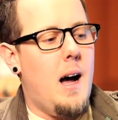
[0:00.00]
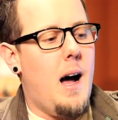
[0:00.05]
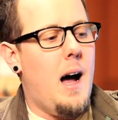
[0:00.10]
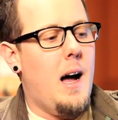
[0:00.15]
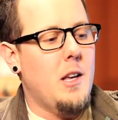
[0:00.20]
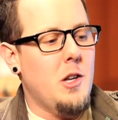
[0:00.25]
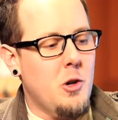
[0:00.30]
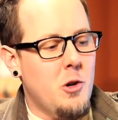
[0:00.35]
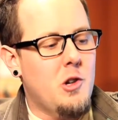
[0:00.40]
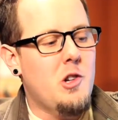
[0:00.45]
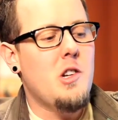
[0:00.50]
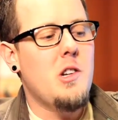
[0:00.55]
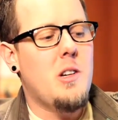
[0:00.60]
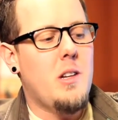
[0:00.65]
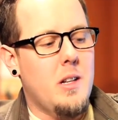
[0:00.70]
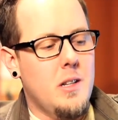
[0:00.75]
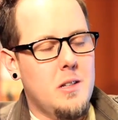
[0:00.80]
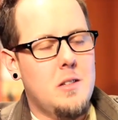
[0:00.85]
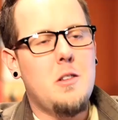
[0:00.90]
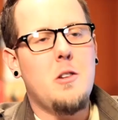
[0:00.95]
you should
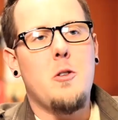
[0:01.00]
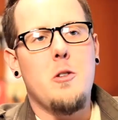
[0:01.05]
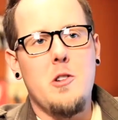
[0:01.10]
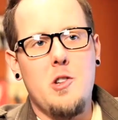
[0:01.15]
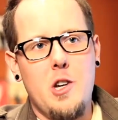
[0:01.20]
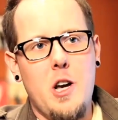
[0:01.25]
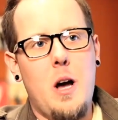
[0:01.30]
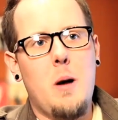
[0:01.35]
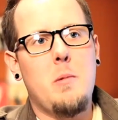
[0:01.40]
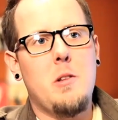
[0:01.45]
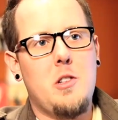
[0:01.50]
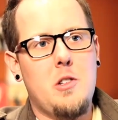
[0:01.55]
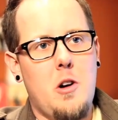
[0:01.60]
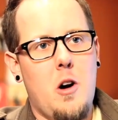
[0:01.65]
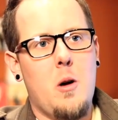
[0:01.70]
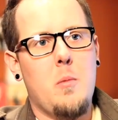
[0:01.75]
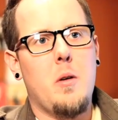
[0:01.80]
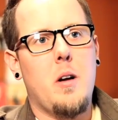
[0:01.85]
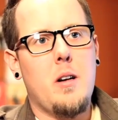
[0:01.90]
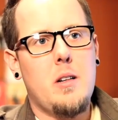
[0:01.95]
consider a job at
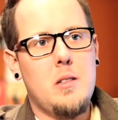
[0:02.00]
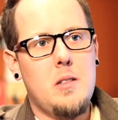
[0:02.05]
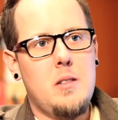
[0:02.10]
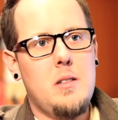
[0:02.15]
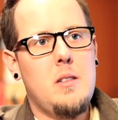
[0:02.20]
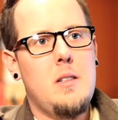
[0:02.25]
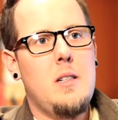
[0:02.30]
Starbucks.